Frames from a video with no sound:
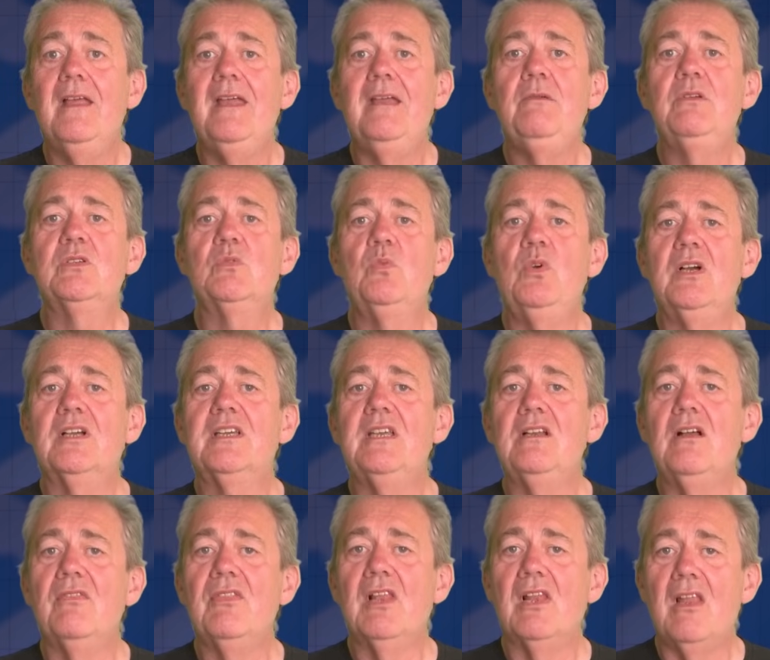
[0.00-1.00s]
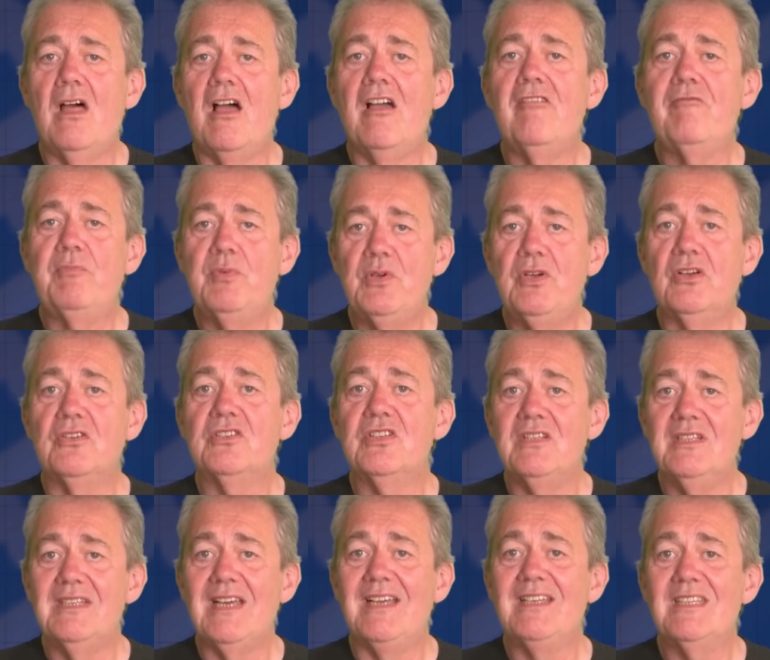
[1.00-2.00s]
He was working on the live
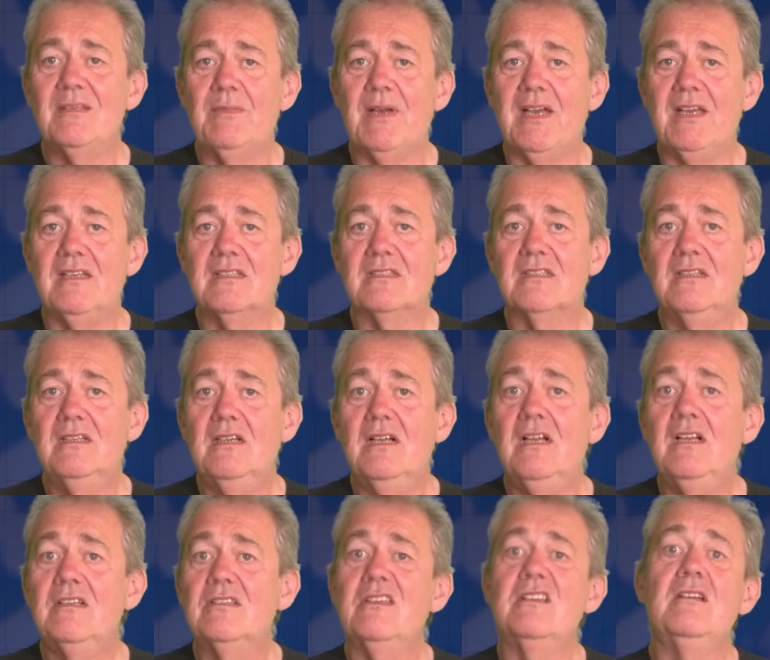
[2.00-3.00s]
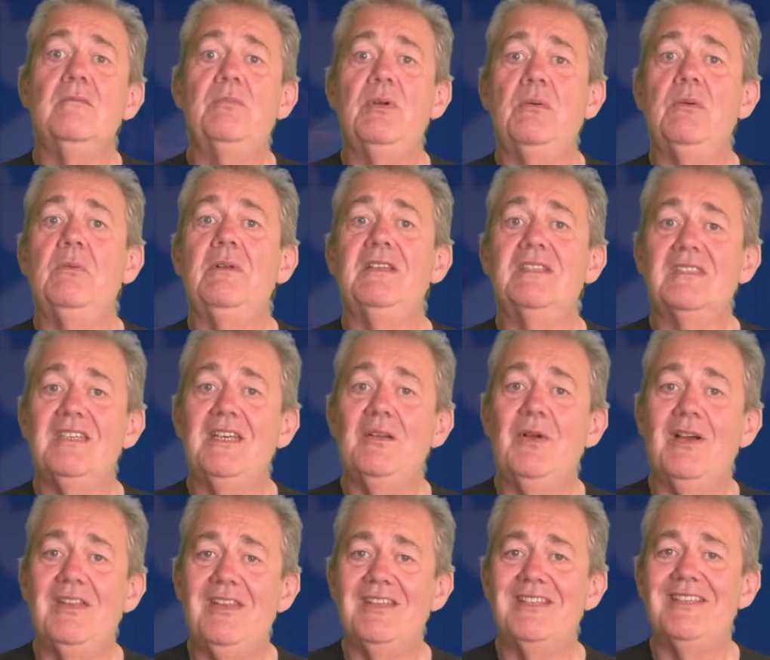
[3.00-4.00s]
production database, so you can probably see
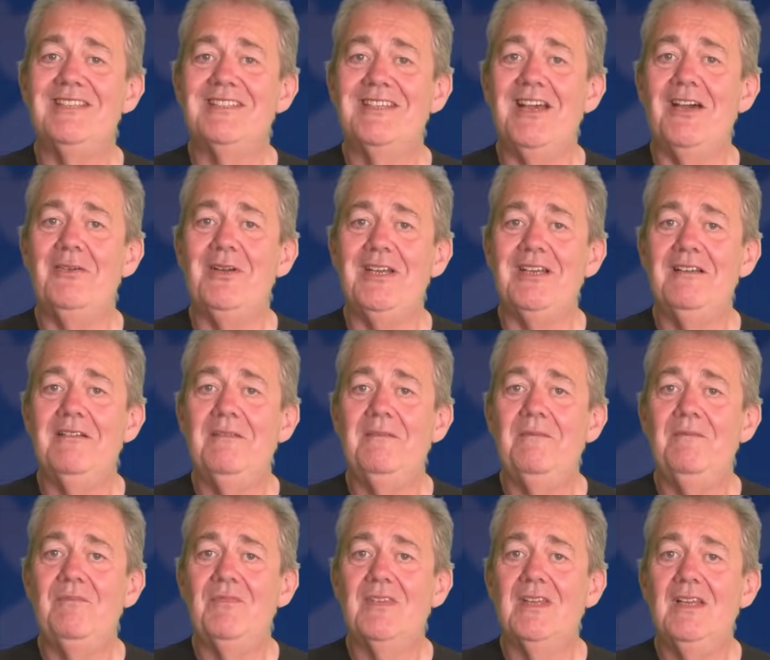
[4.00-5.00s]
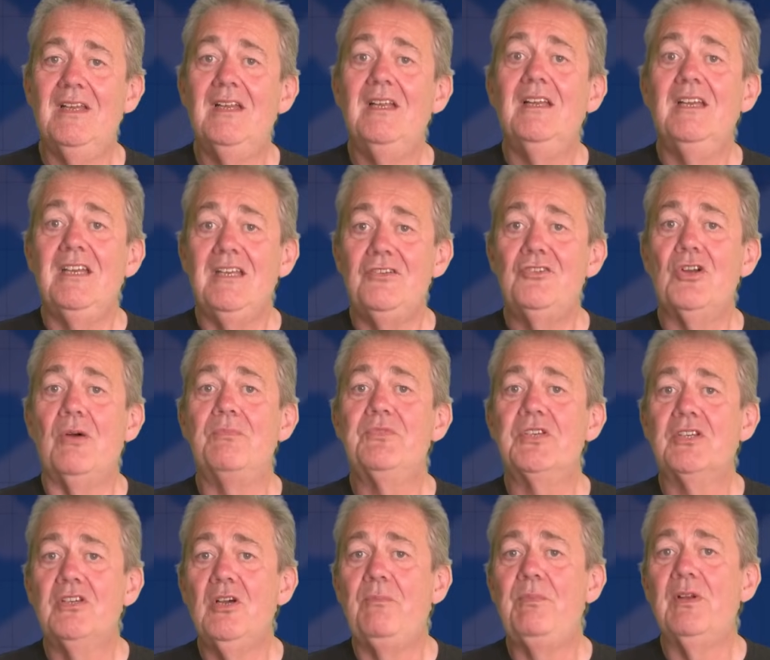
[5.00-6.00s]
where this is going. He dropped
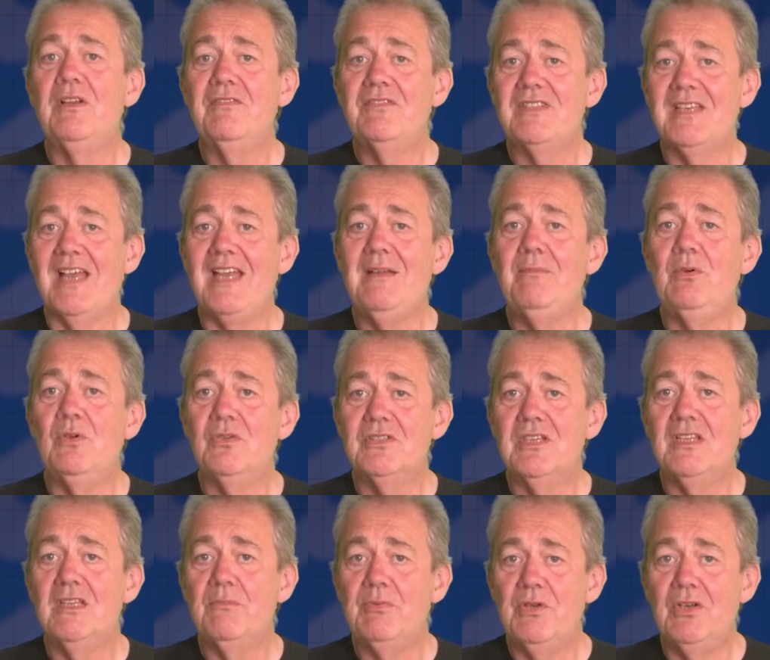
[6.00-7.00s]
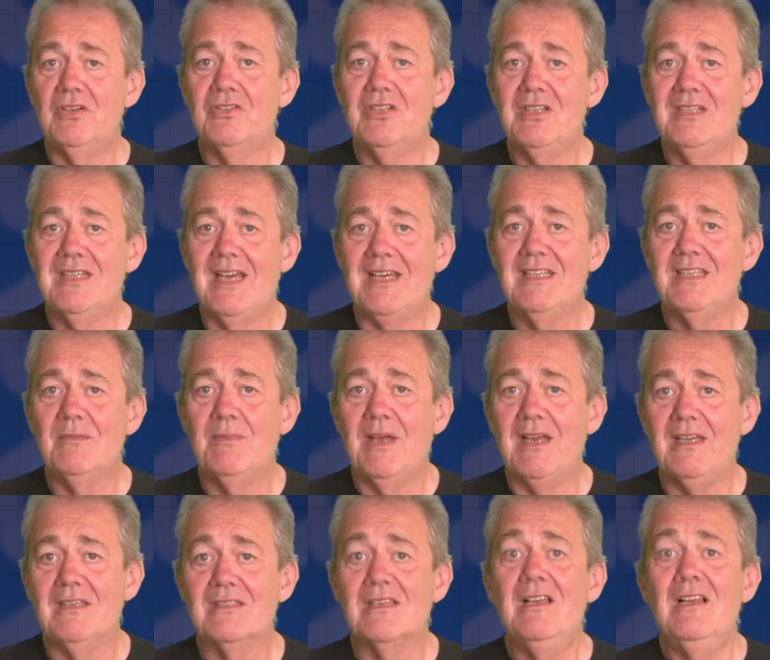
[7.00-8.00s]
a couple of tables in the production
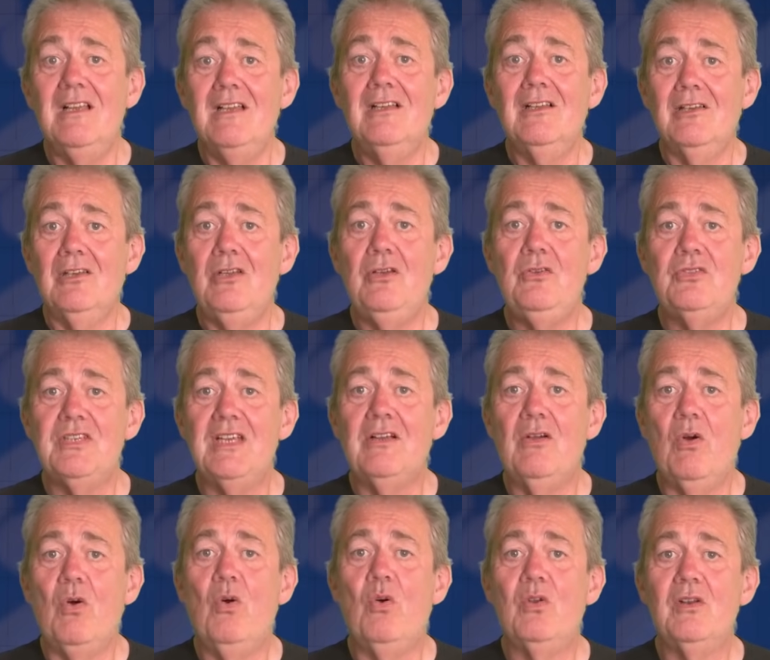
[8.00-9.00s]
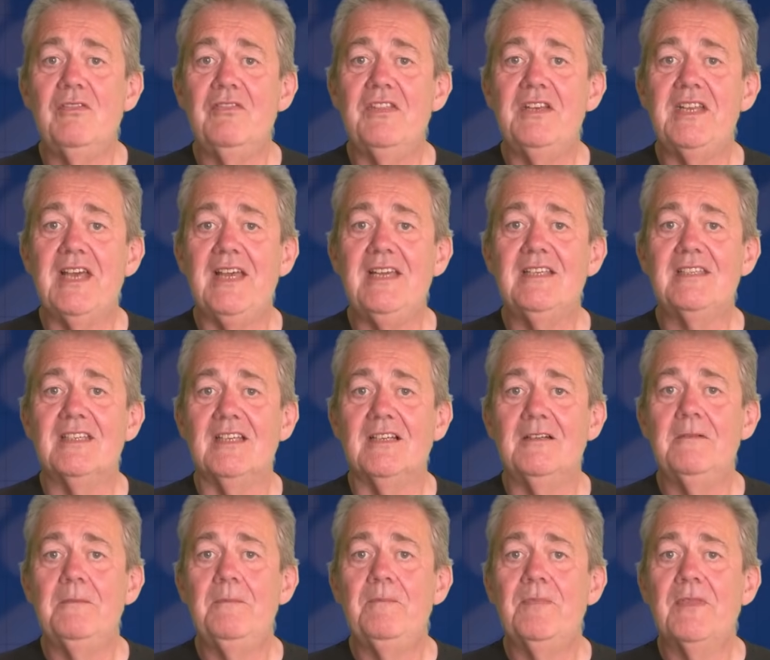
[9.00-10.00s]
database, losing all of the data,